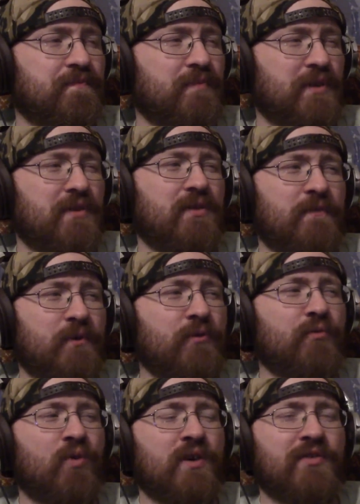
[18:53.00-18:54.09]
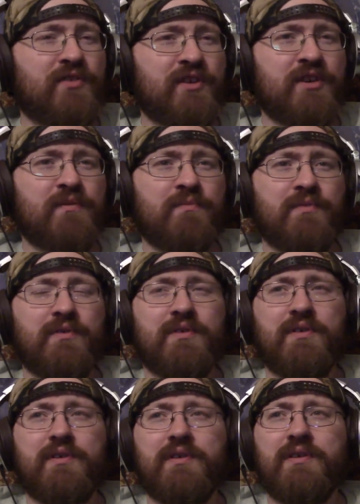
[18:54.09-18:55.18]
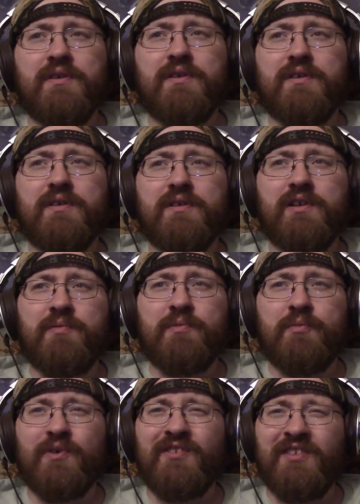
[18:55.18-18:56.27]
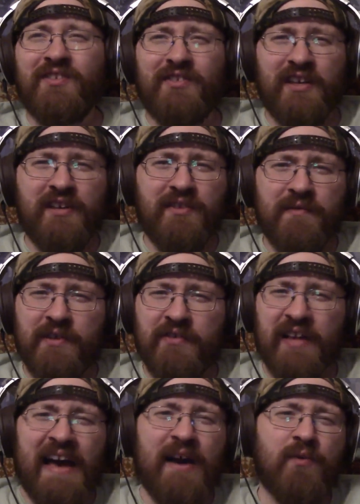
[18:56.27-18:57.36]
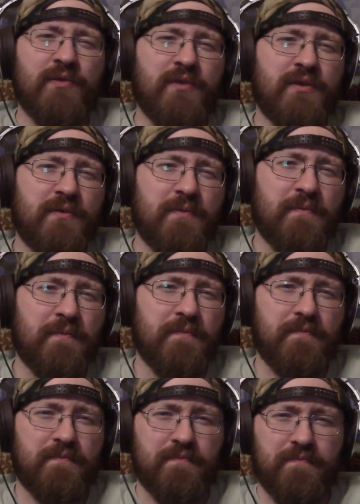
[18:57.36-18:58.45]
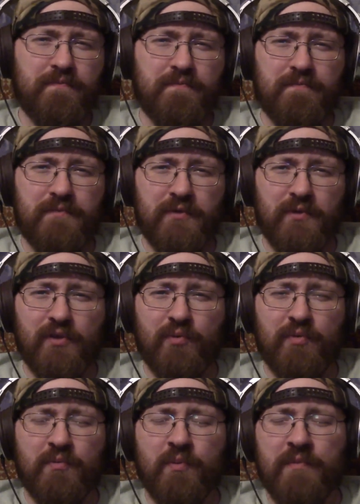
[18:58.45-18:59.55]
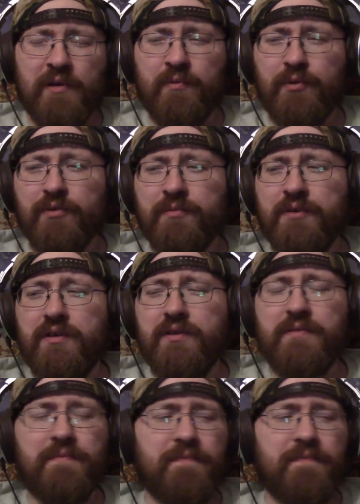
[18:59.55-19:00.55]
But the, the first one seems a little bit more distinct of a sound, so a little bit more memorable to me.